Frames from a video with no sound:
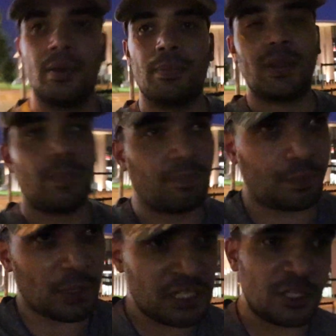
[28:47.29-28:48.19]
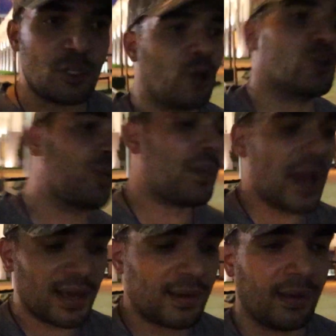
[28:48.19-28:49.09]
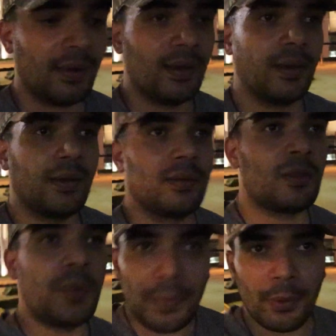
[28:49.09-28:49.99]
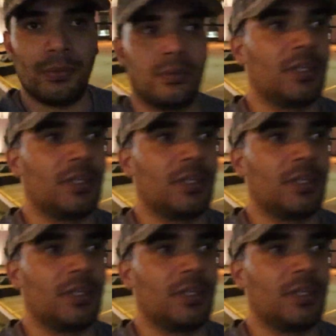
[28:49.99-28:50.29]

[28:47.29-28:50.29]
but the president should also back the people.